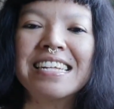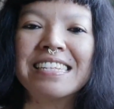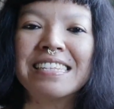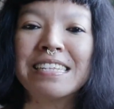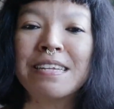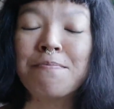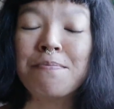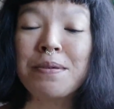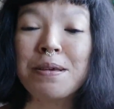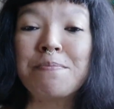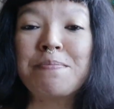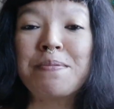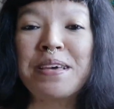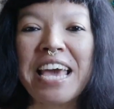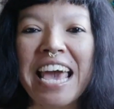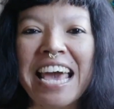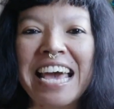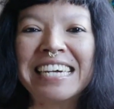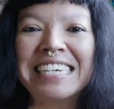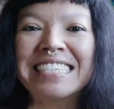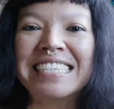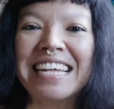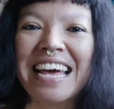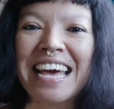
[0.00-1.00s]
The
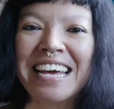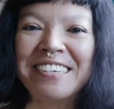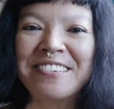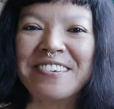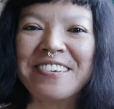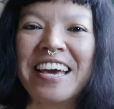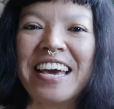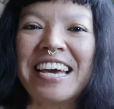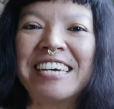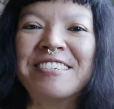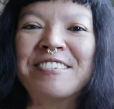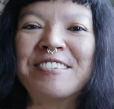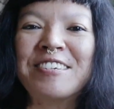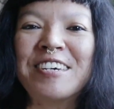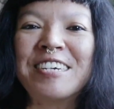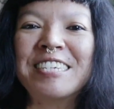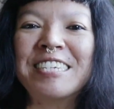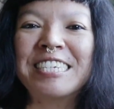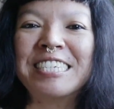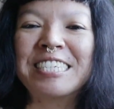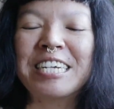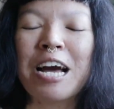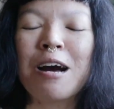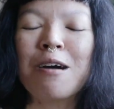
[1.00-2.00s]
BBS
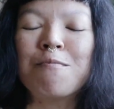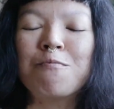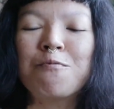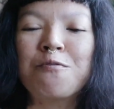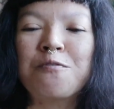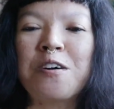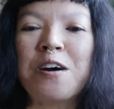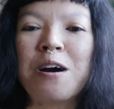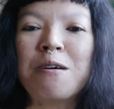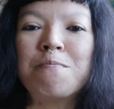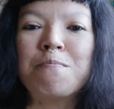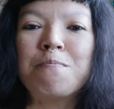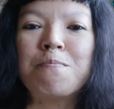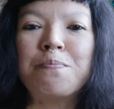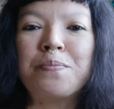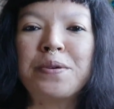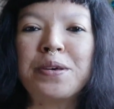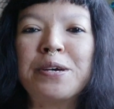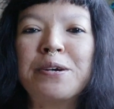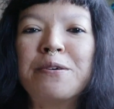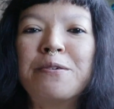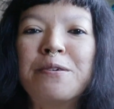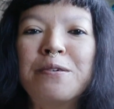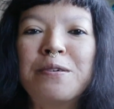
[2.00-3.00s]
education is come from
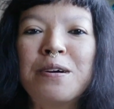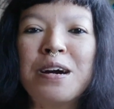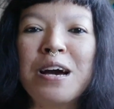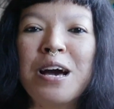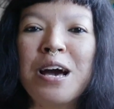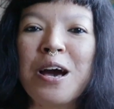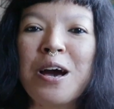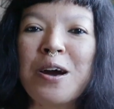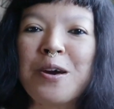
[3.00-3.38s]
build